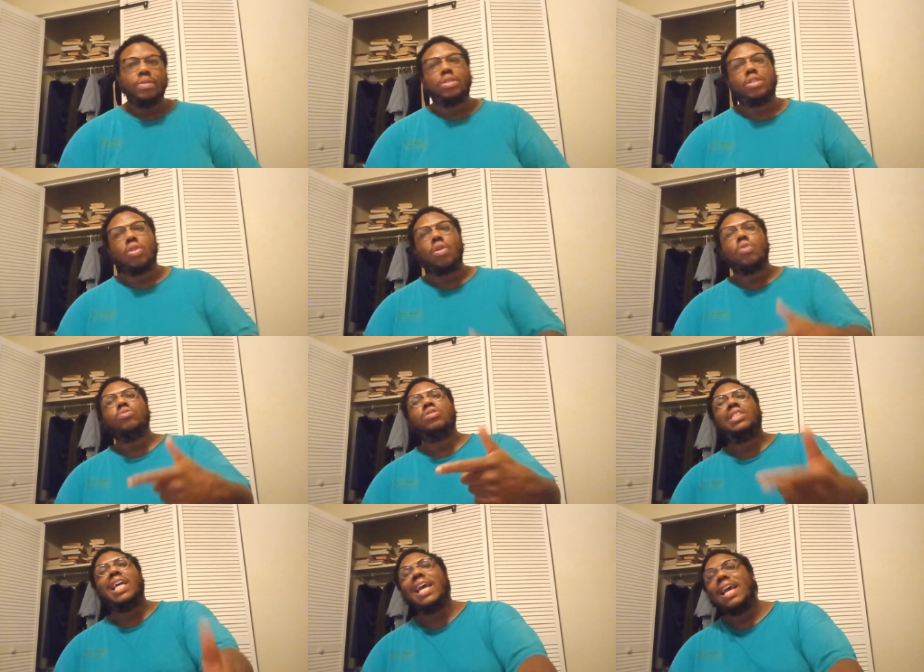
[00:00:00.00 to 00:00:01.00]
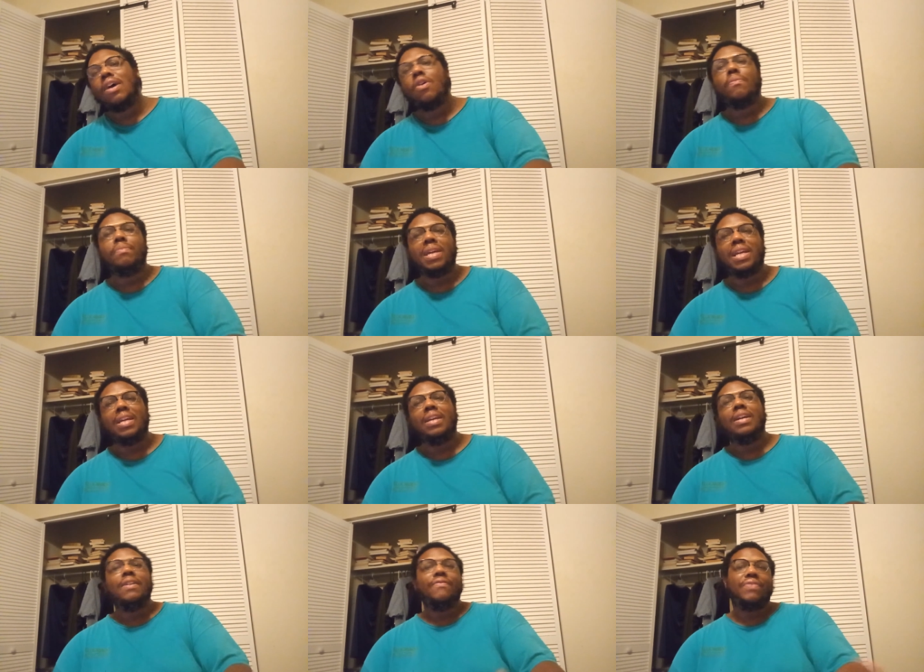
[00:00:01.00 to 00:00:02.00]
So don't tell
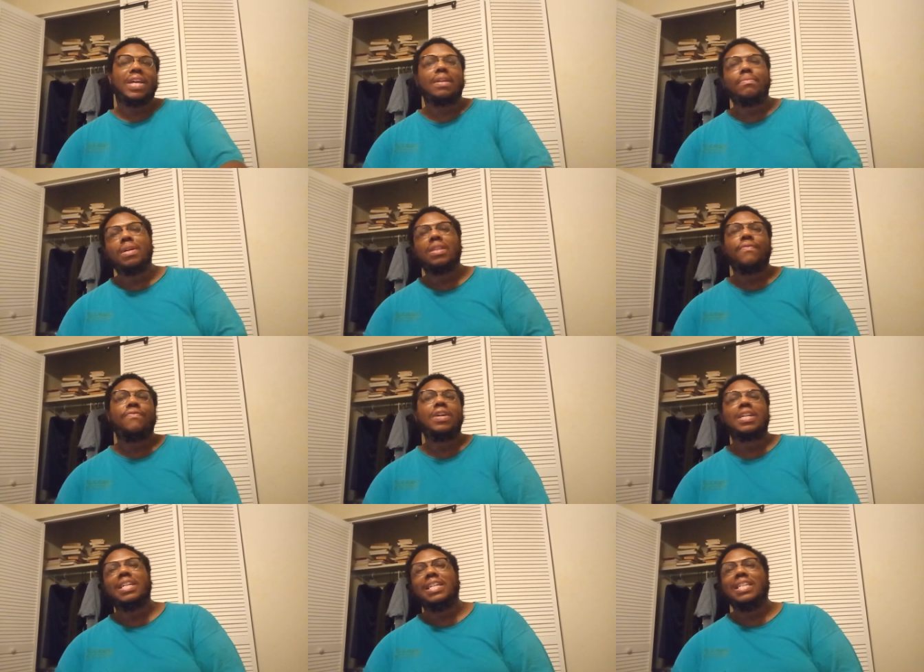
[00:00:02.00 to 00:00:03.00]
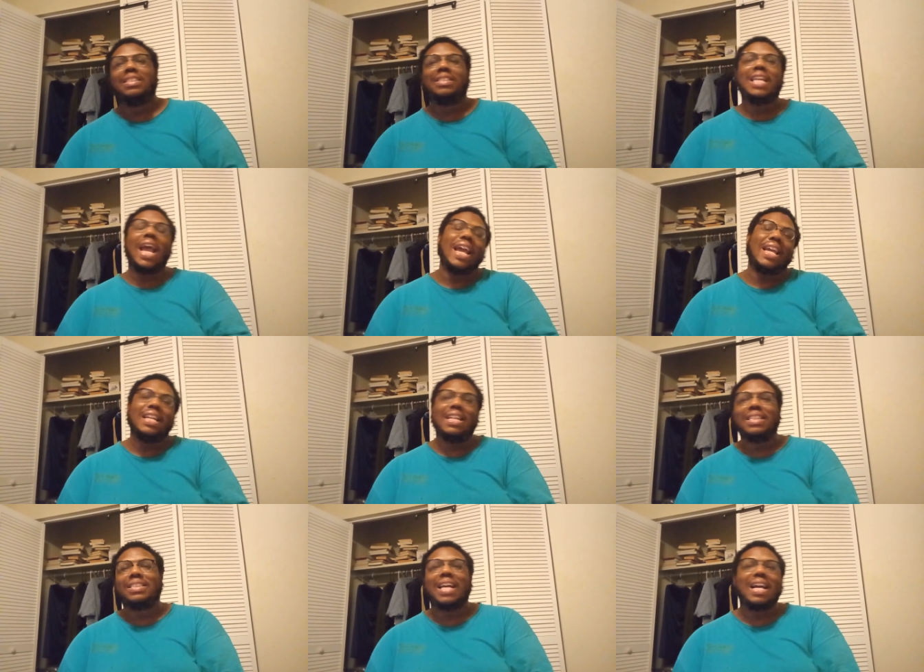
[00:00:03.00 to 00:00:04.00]
me that a motherfucker is
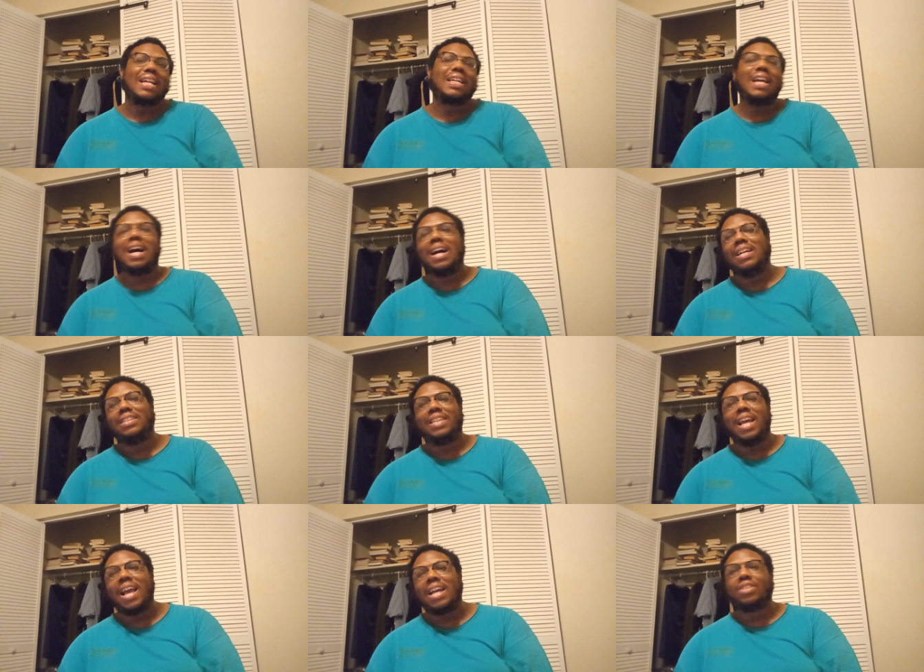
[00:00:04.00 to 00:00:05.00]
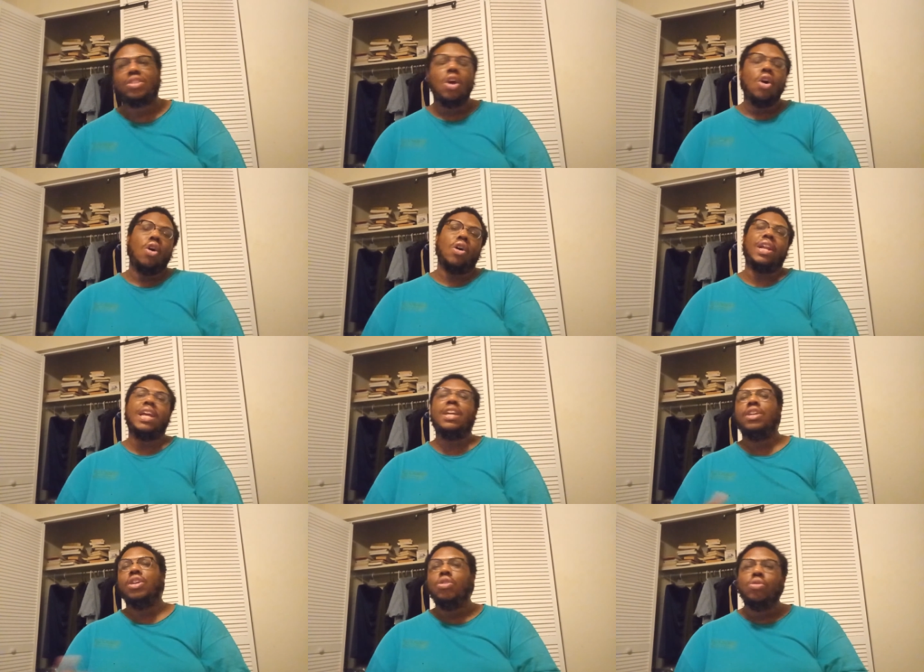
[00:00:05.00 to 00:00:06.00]
taking this out of context or they
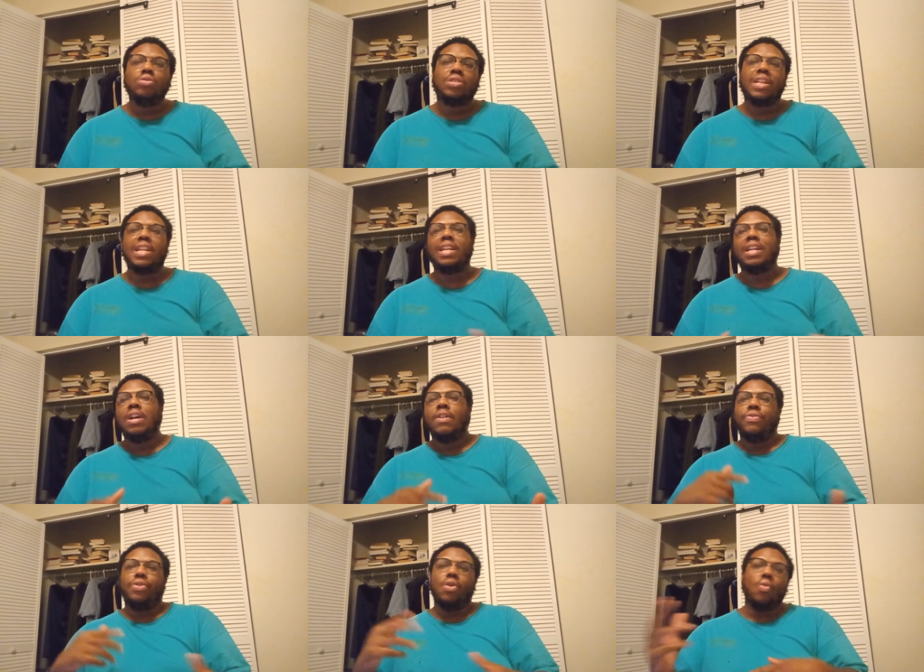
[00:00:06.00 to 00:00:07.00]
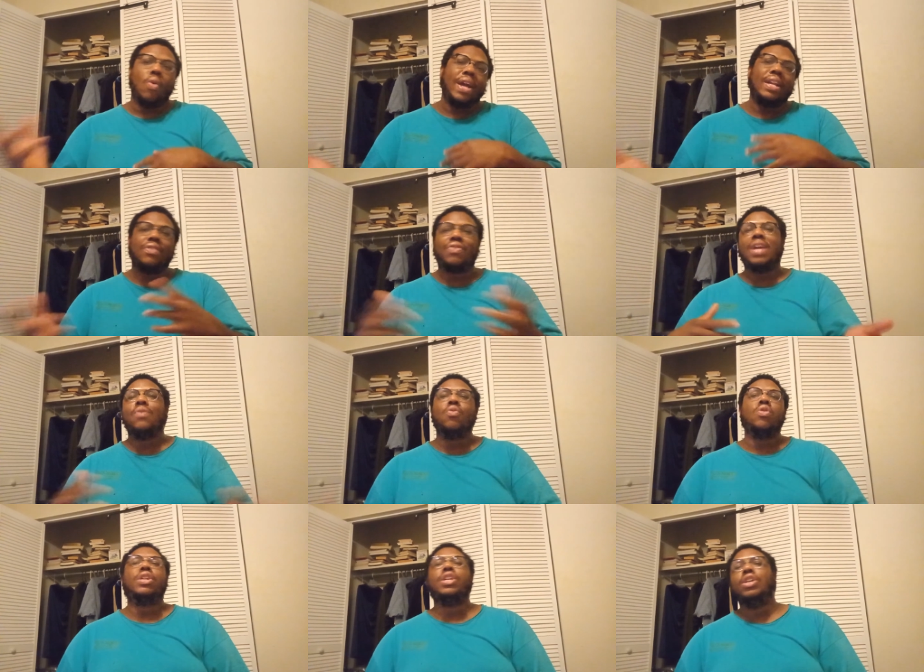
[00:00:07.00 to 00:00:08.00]
using it the way that they
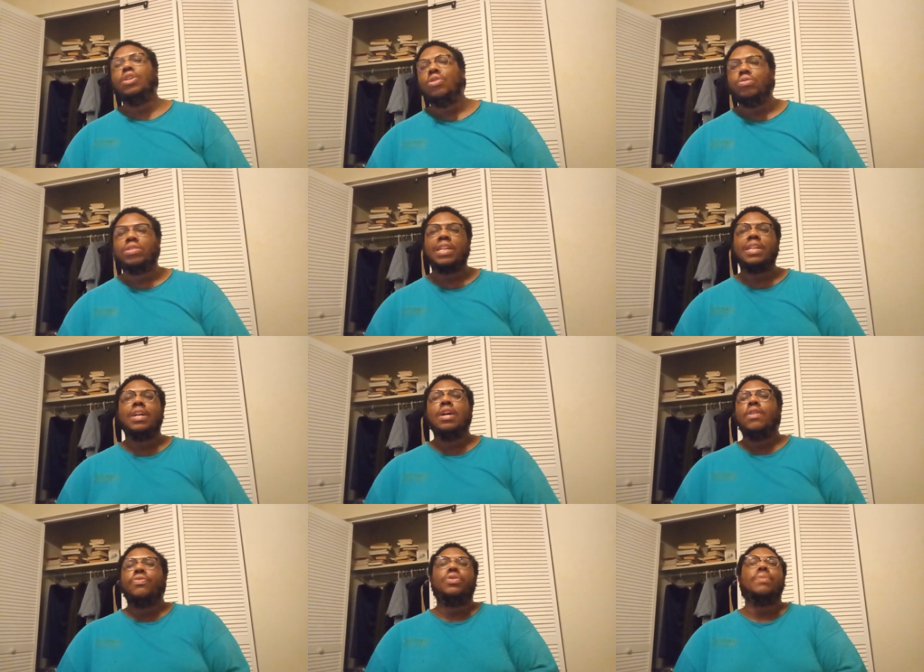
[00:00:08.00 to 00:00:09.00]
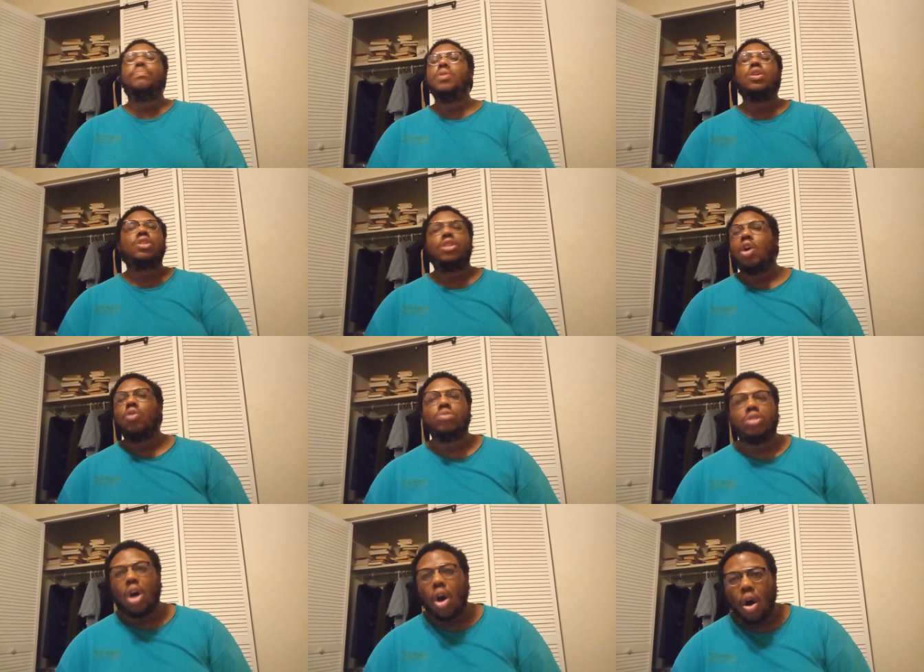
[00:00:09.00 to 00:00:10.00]
want to use it. The book
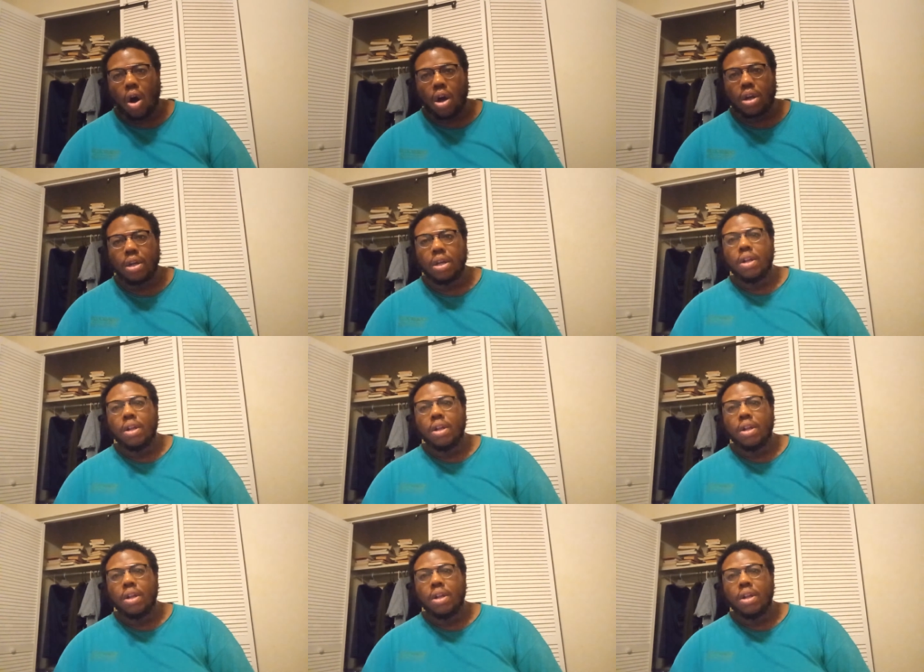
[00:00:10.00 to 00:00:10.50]
don't talk.